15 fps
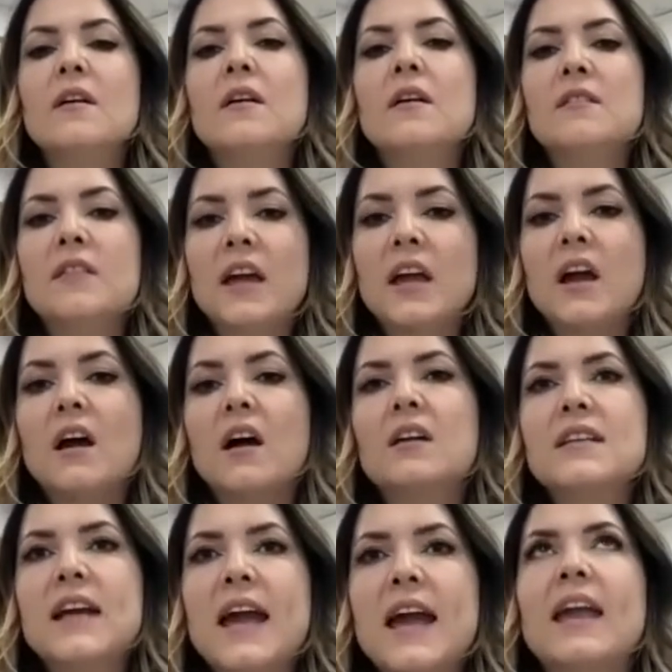they are
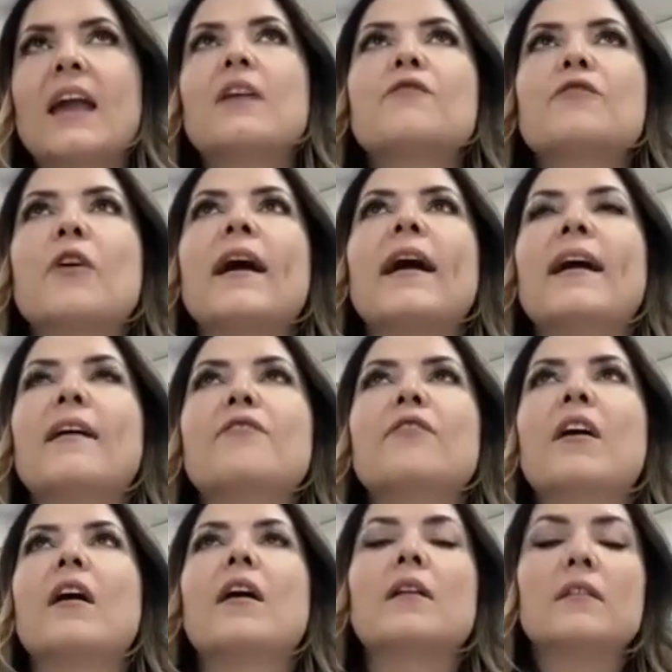taking
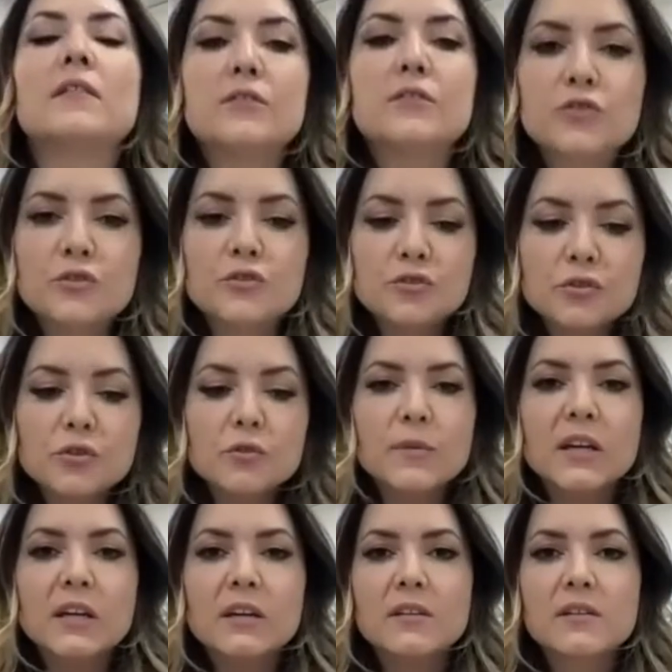forever to do
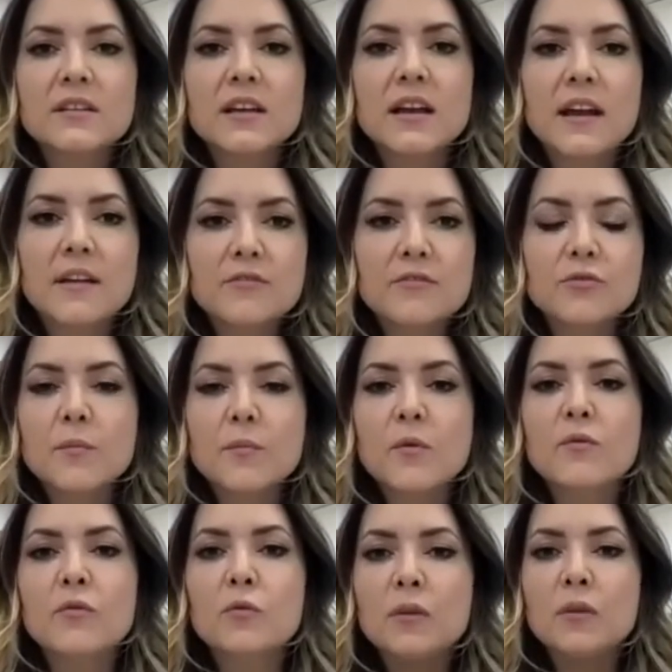because I have to
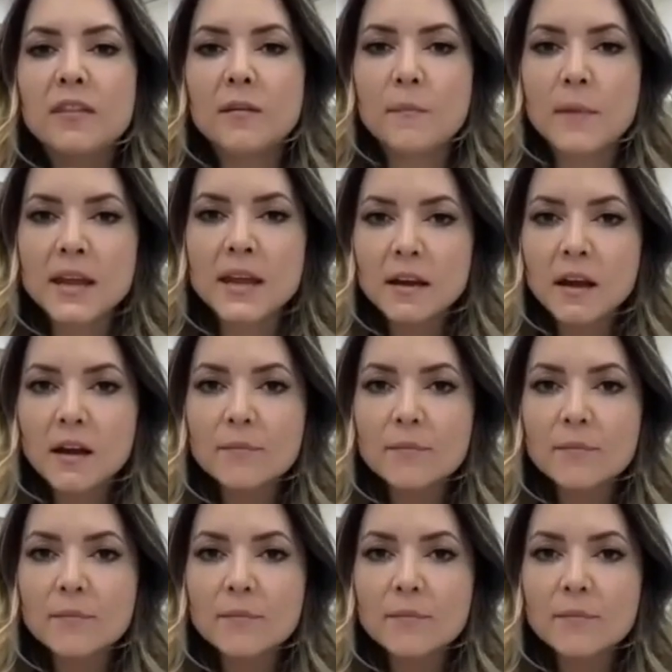remove all of their makeup,